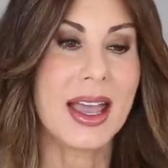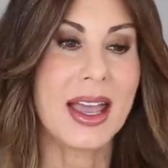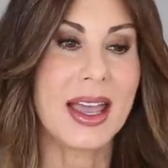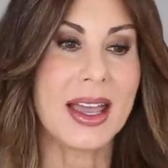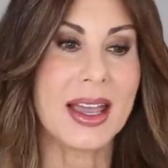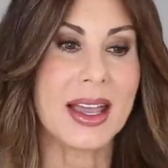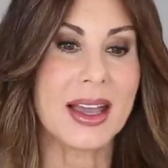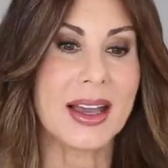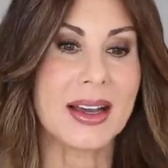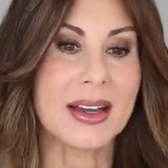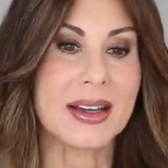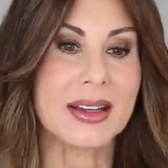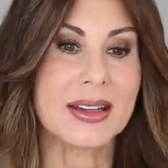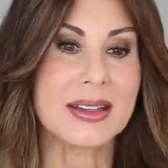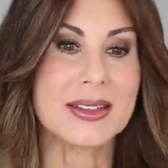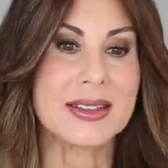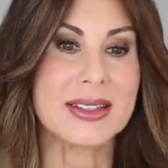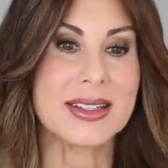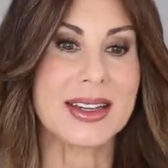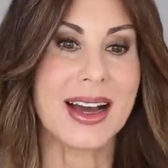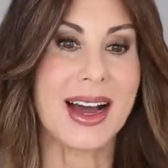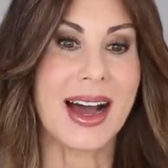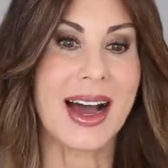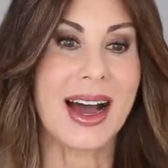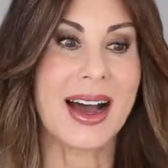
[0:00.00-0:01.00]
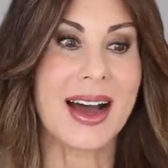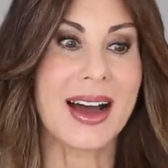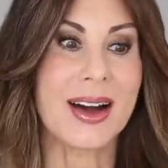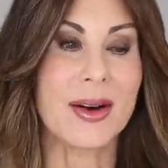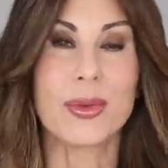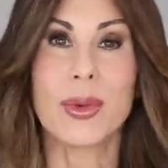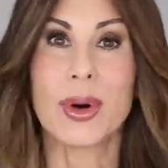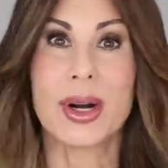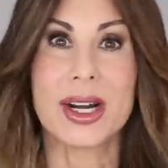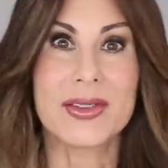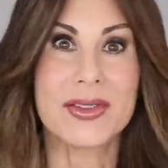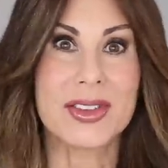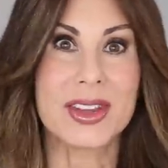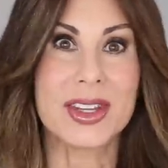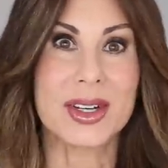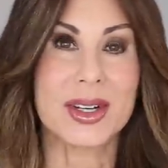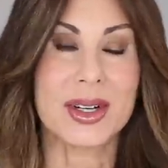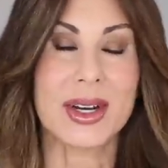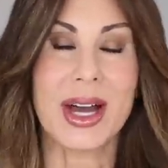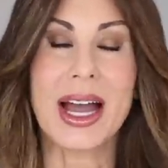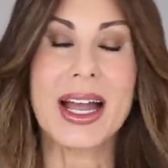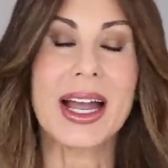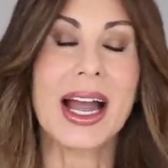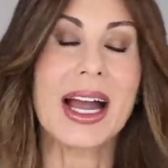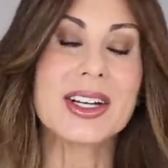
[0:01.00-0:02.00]
And uh, one of
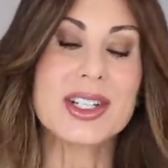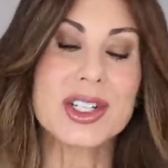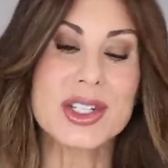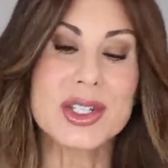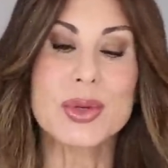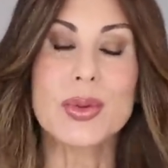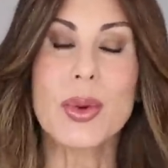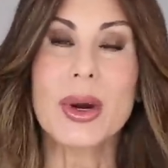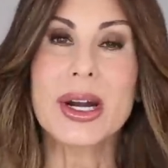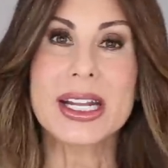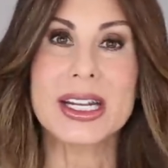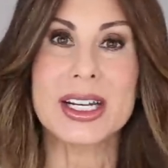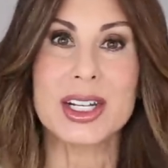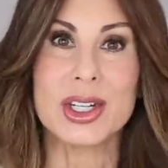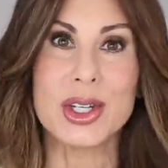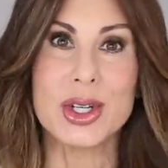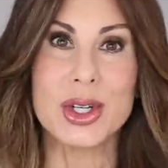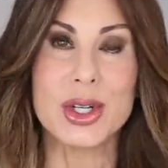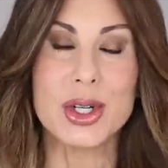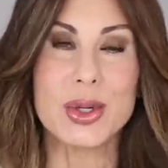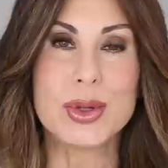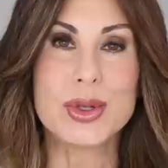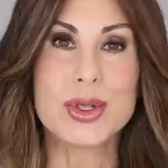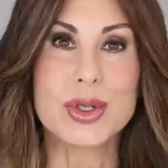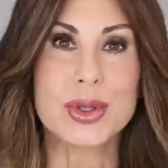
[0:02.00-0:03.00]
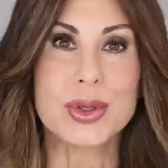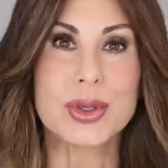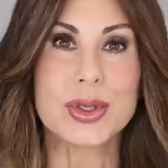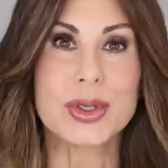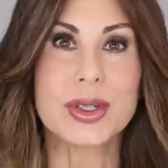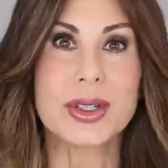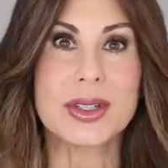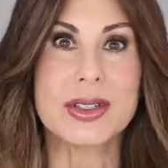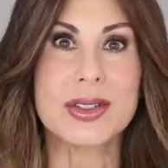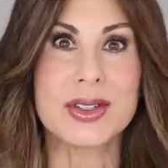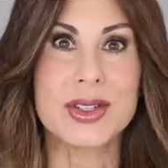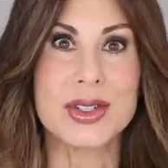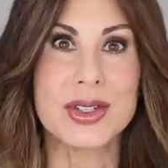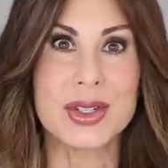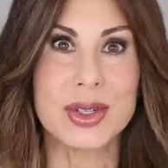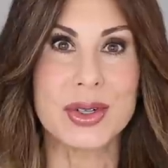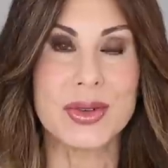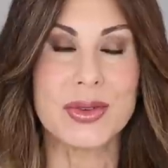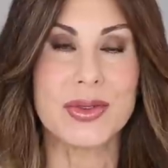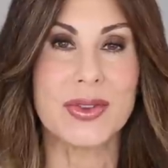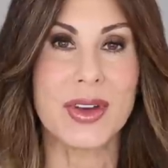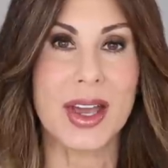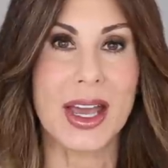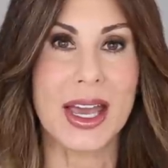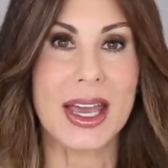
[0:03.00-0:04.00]
the, I, I just wanted a neutral
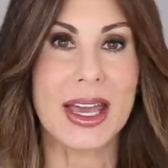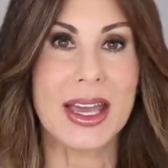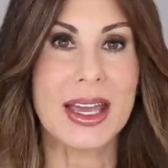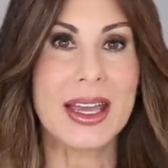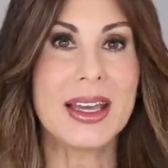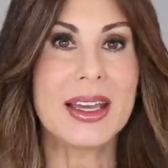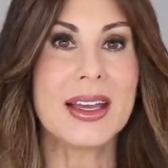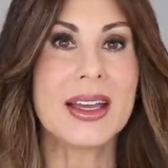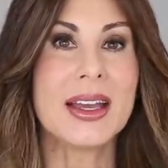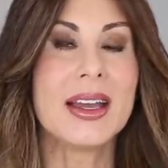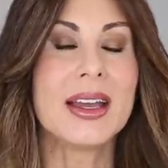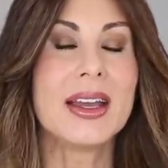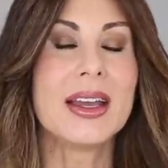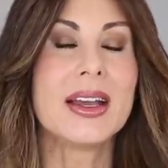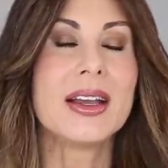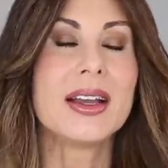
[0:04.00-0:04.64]
duvet